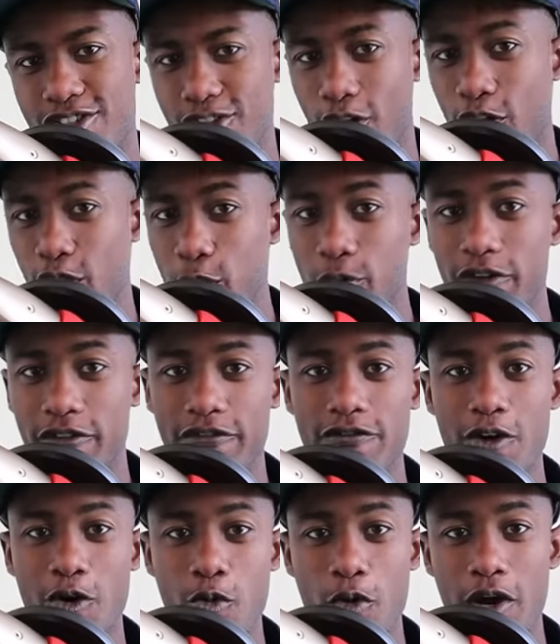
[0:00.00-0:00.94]
Starting with
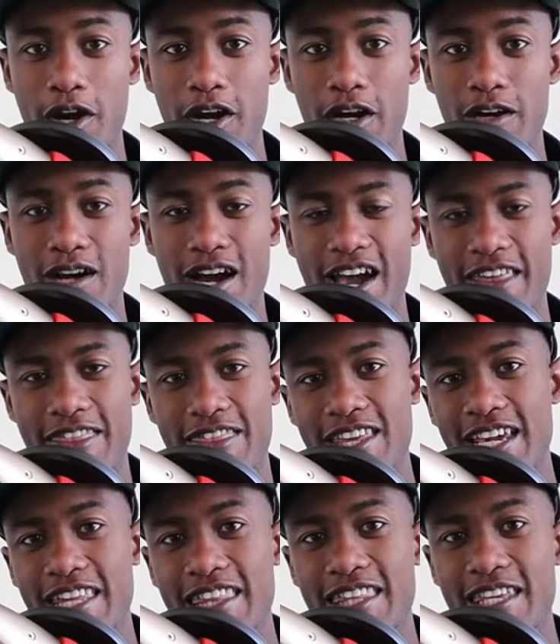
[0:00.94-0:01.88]
footwear, I
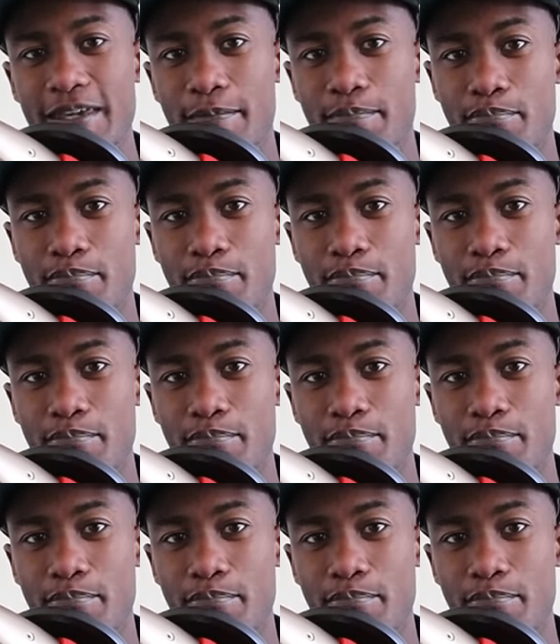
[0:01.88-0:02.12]
think the